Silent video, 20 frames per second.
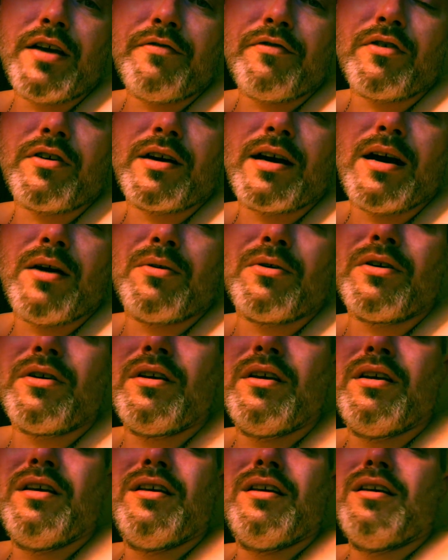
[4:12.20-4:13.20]
for an hour.
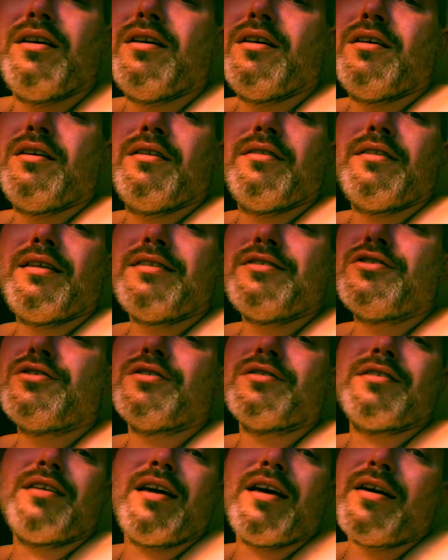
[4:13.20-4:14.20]
That's
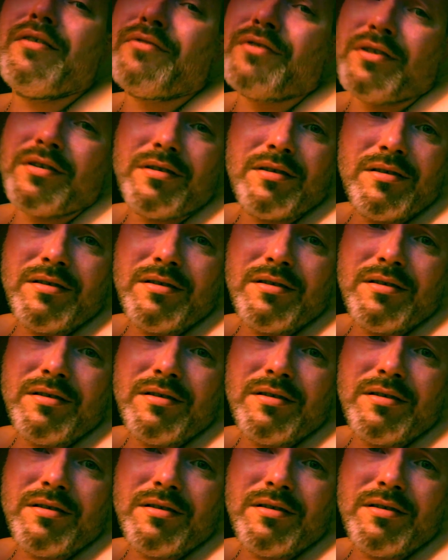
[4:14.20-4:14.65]
just heaven.